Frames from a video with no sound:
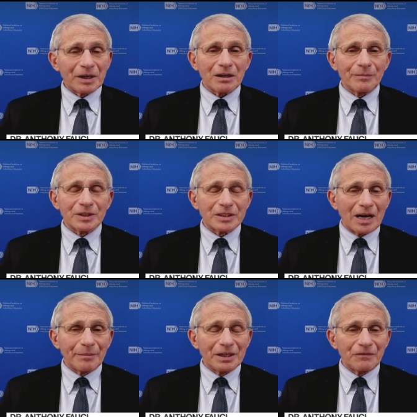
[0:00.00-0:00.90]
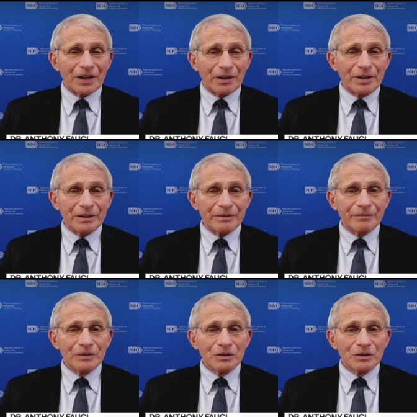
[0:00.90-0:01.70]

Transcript: become the dominant variant?